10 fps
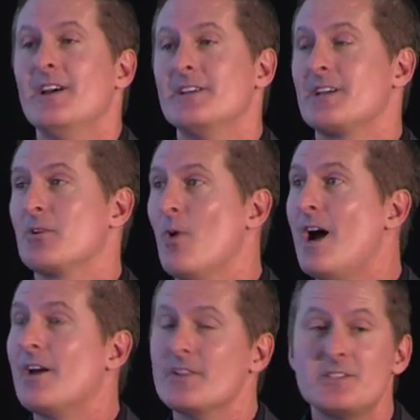It's like,
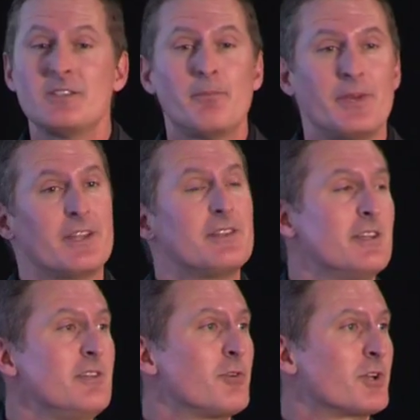wow, this is a big
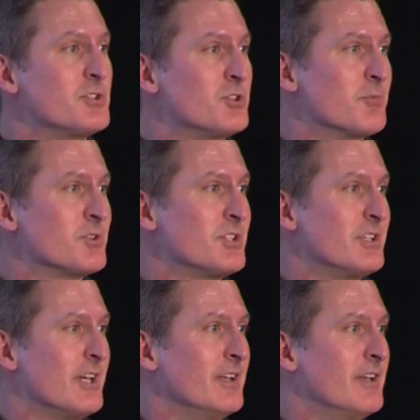thing for consumers
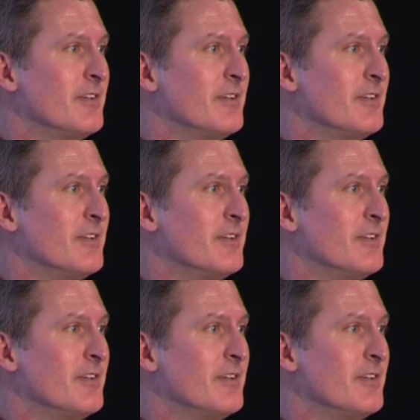today.